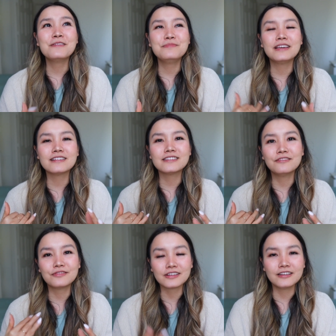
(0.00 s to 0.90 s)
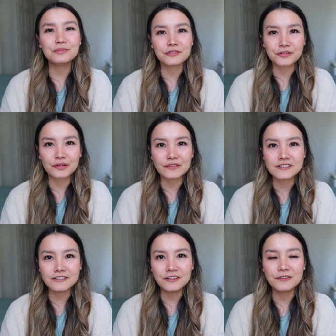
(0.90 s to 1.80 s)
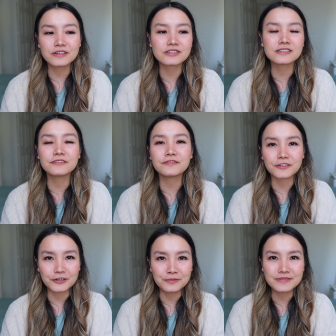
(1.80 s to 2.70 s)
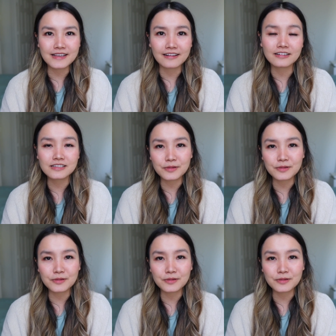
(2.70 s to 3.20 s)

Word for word: because it really proves to you, it just affirms that it is